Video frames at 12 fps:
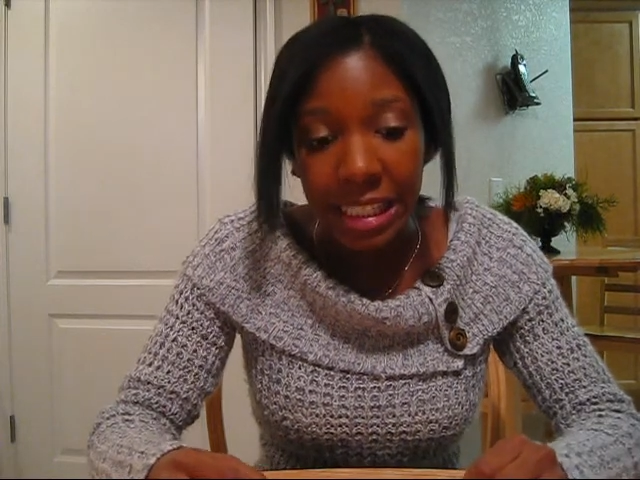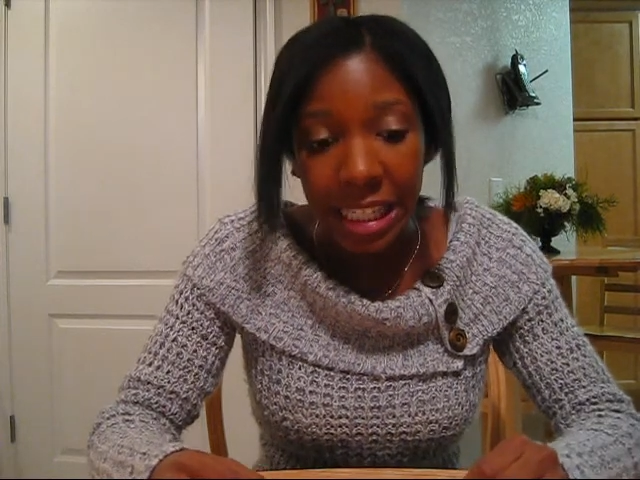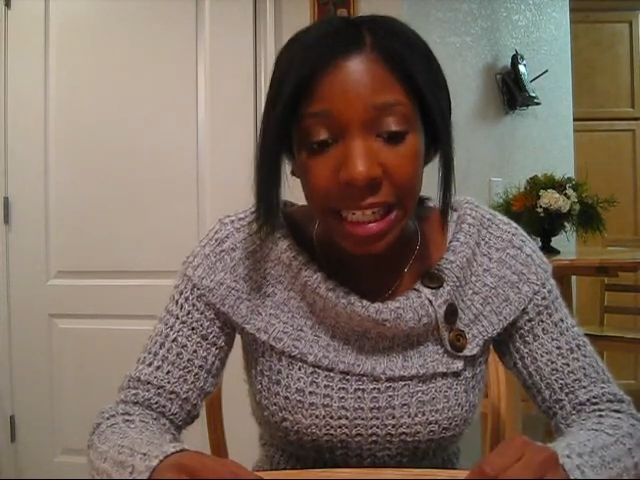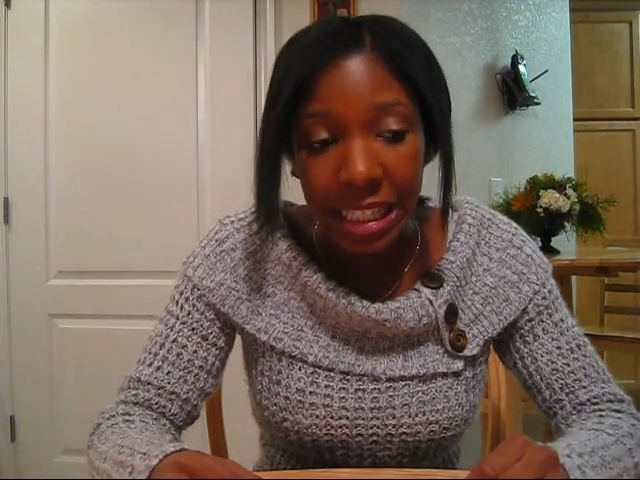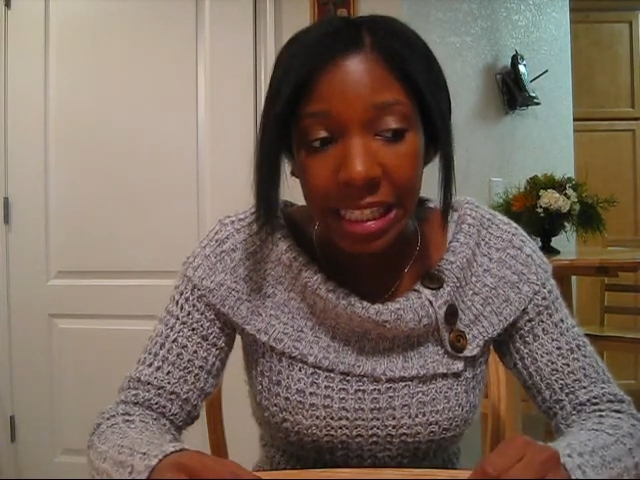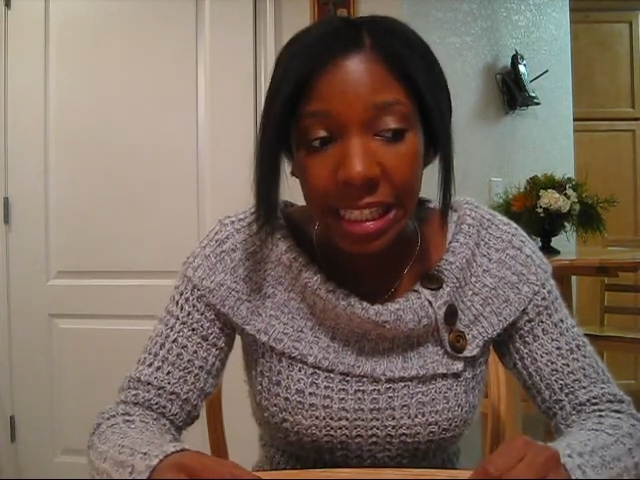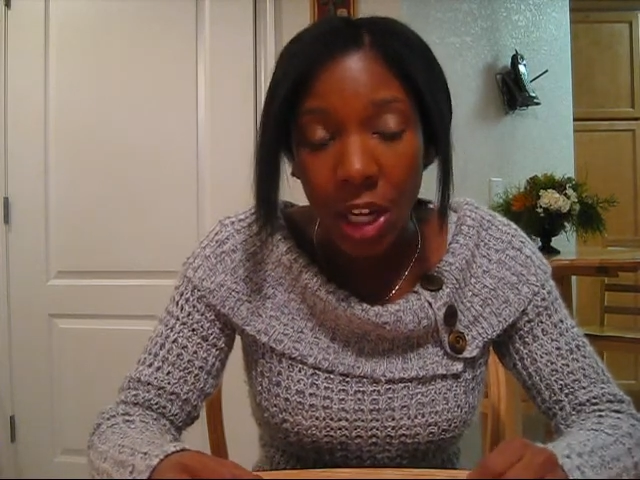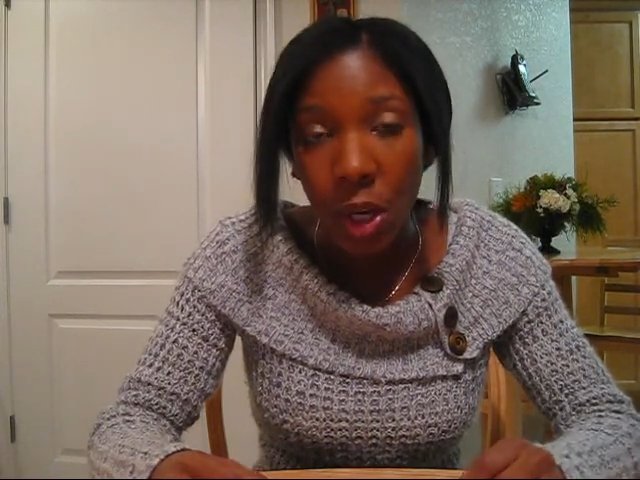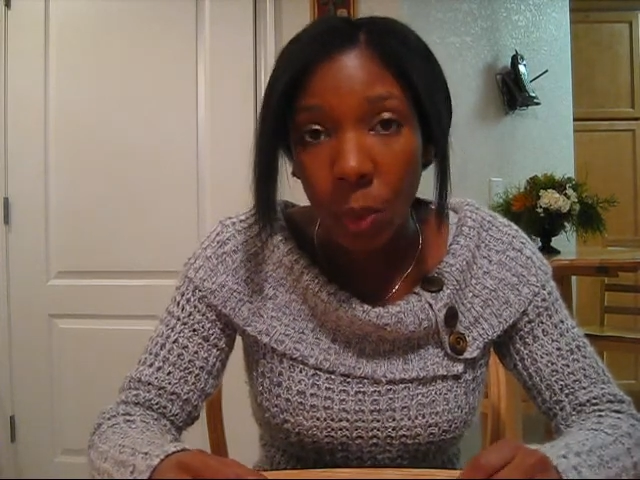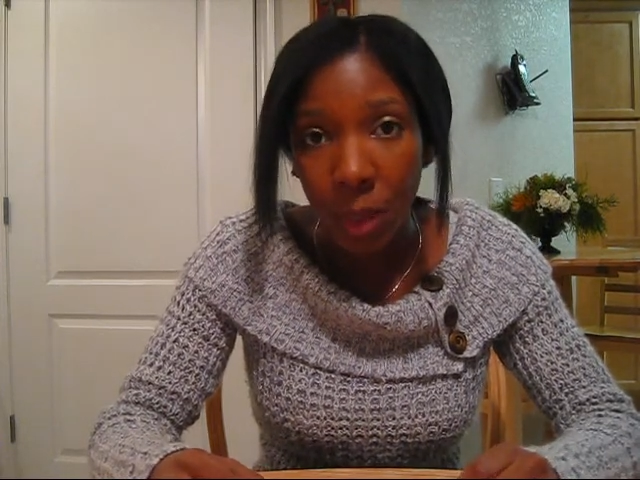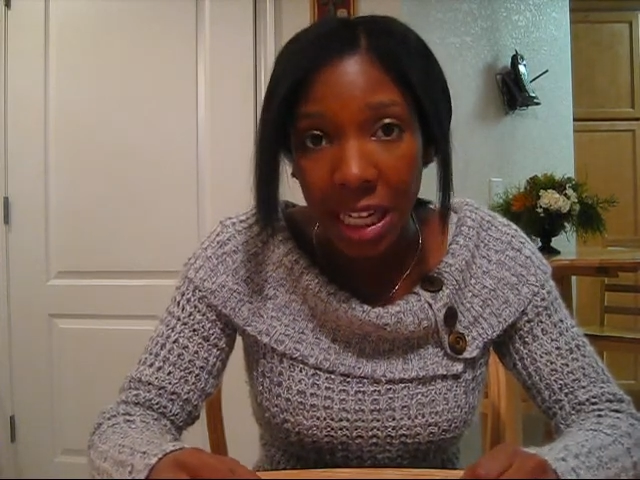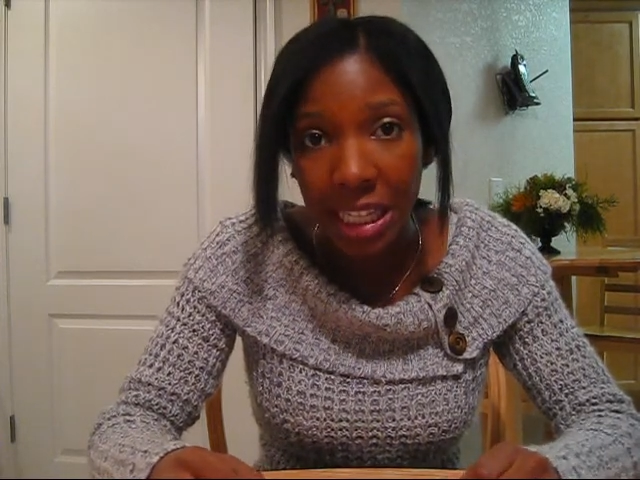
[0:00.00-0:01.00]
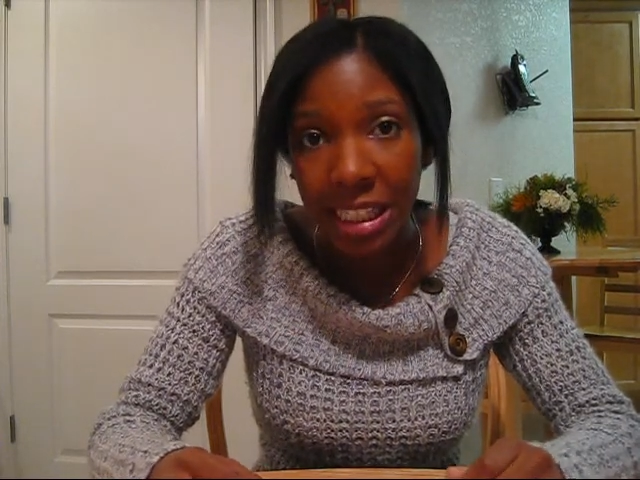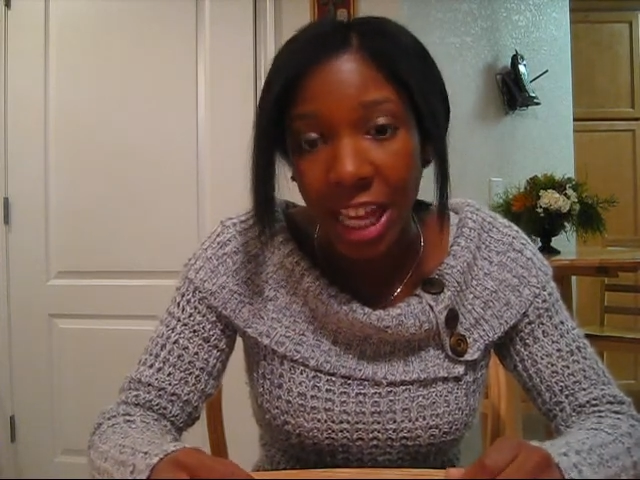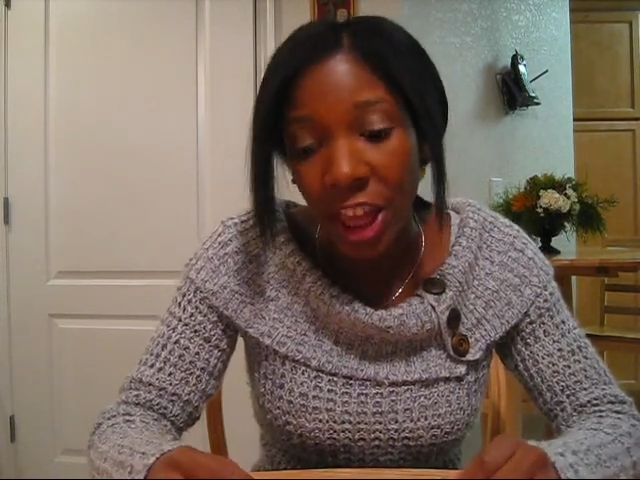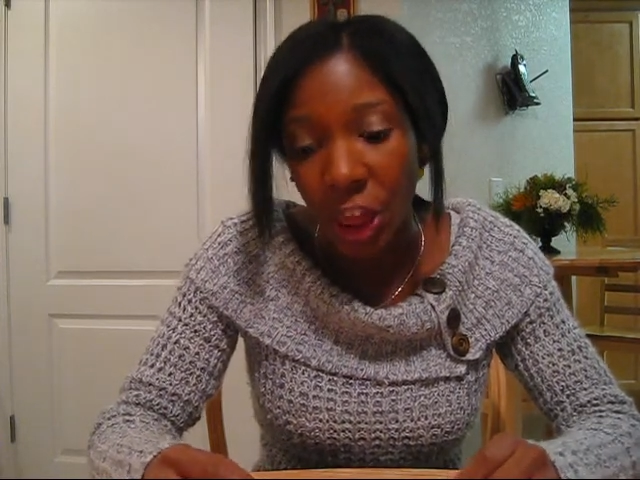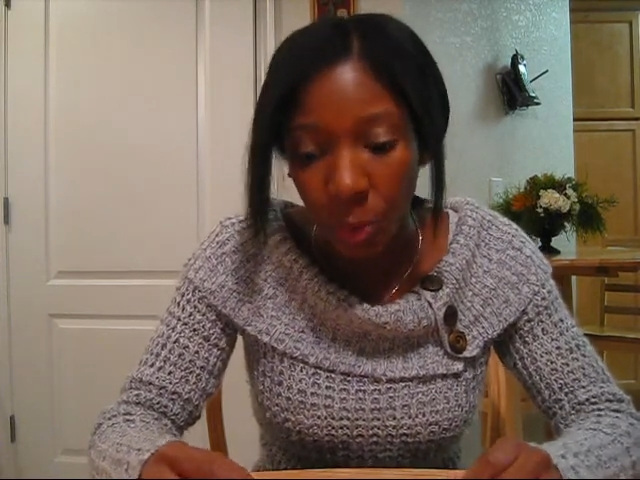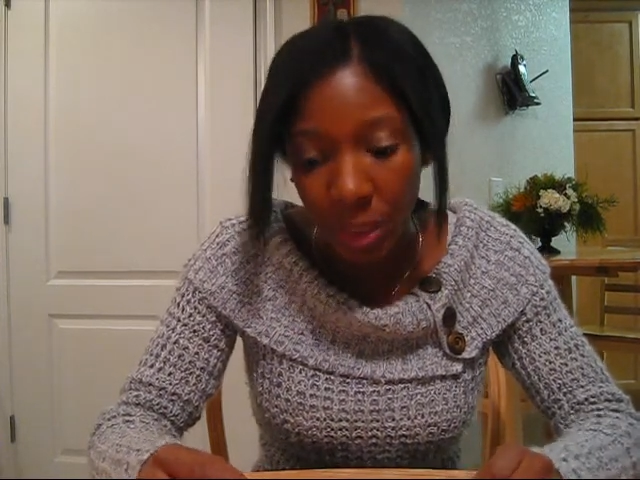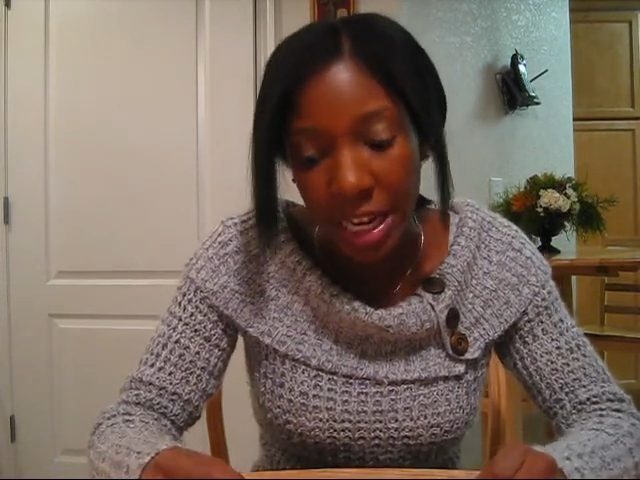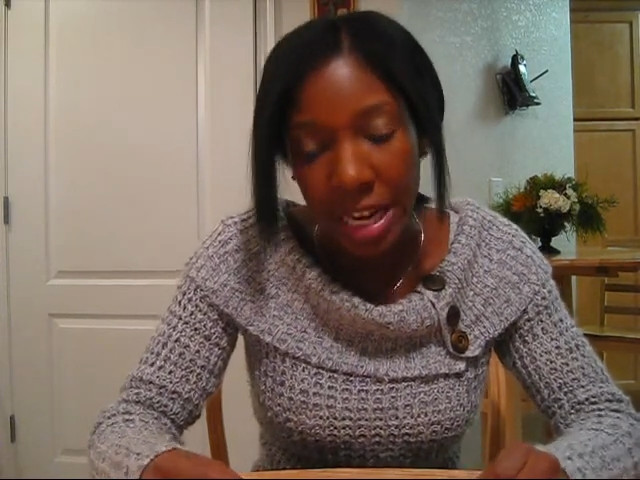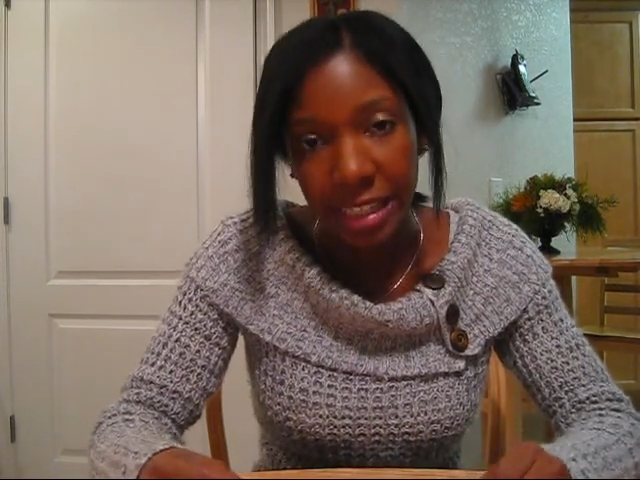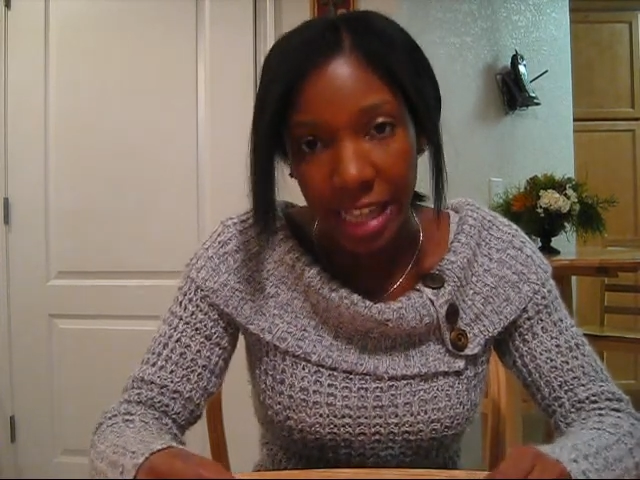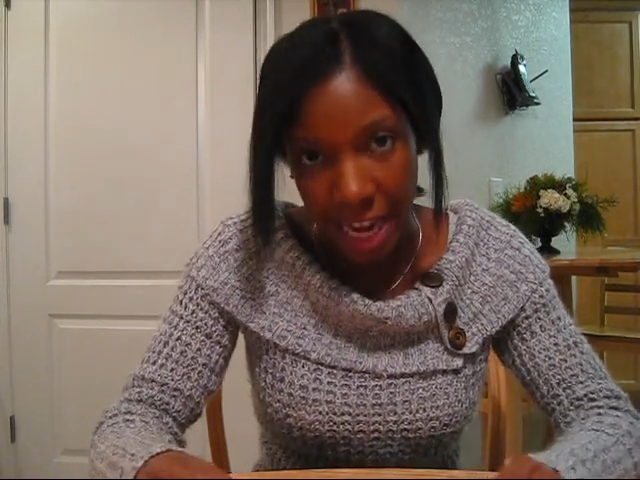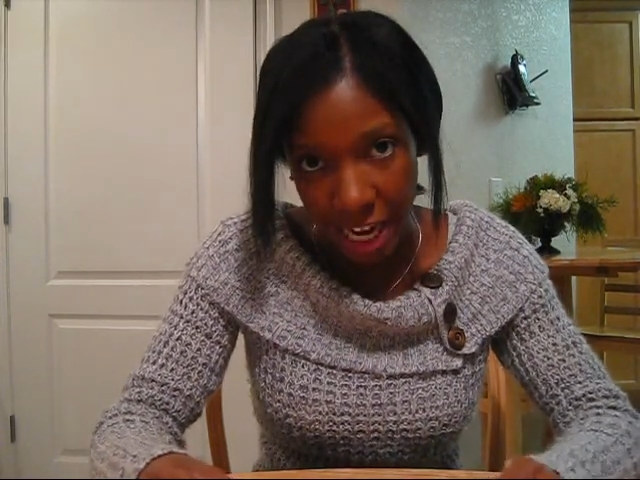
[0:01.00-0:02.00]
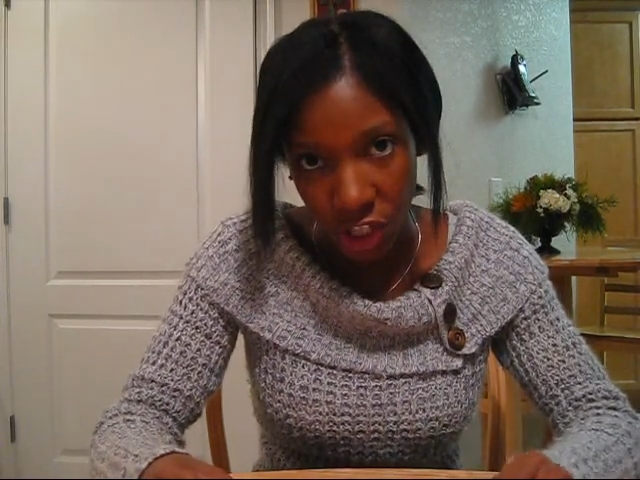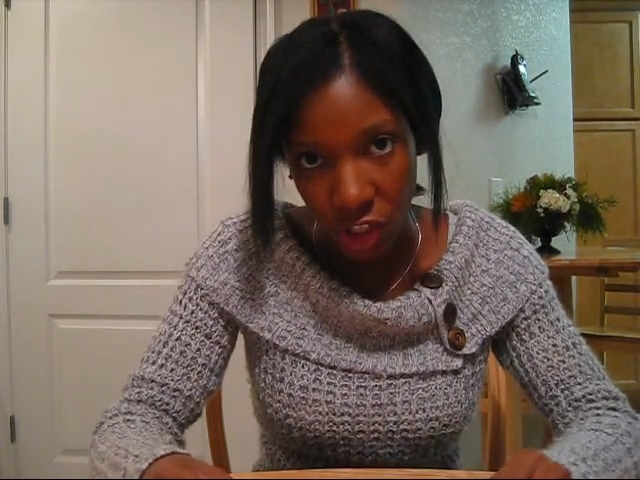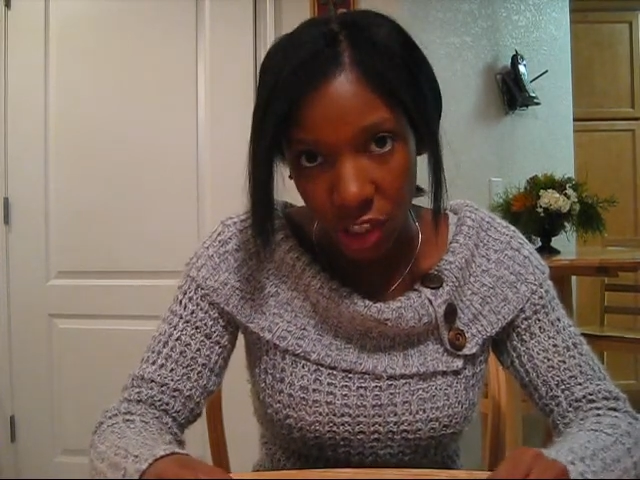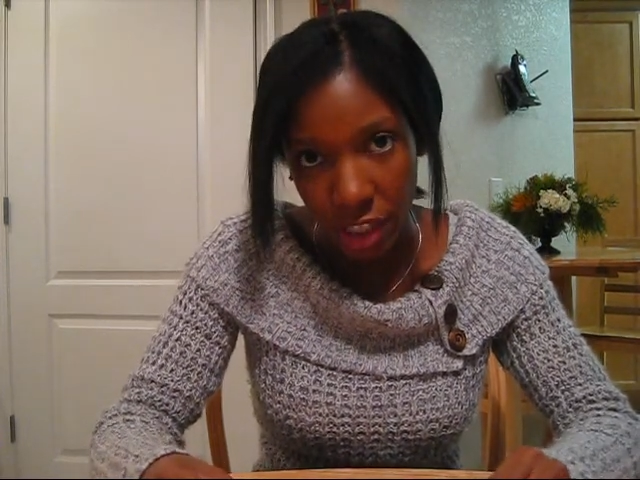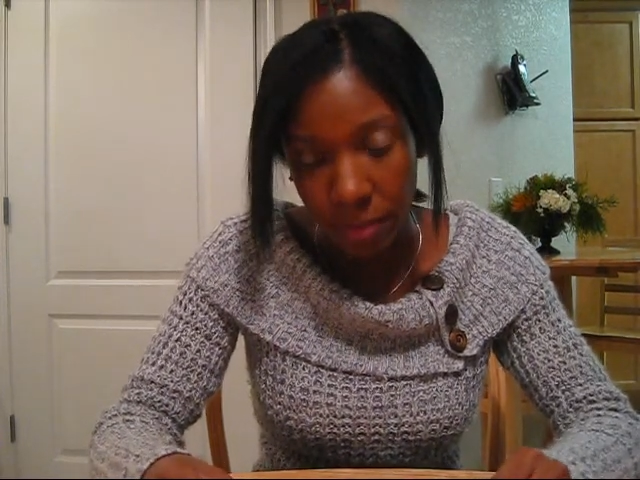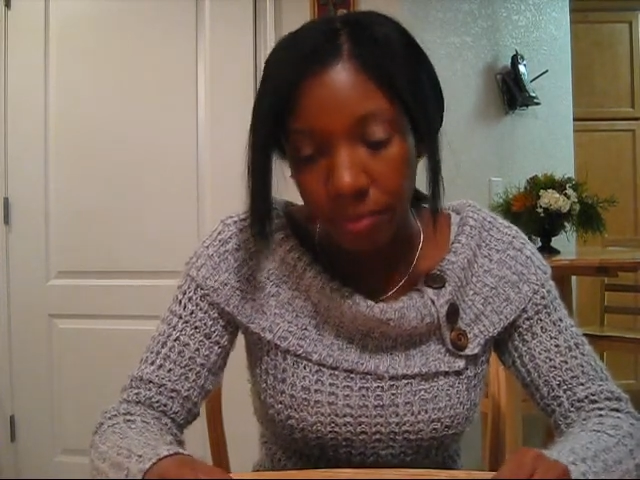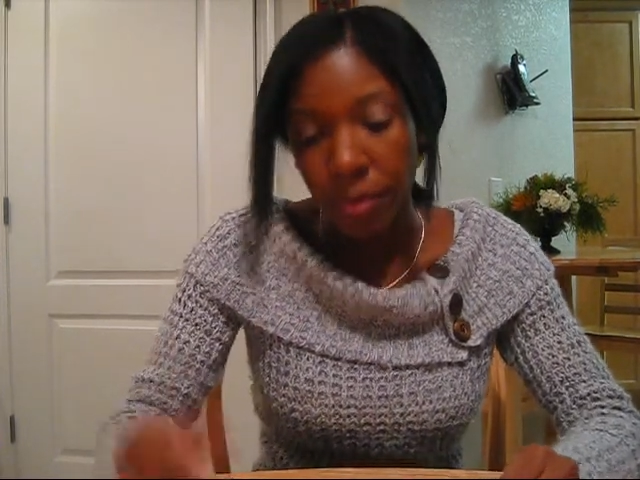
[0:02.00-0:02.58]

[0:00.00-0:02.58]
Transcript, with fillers: six weeks and three days actually,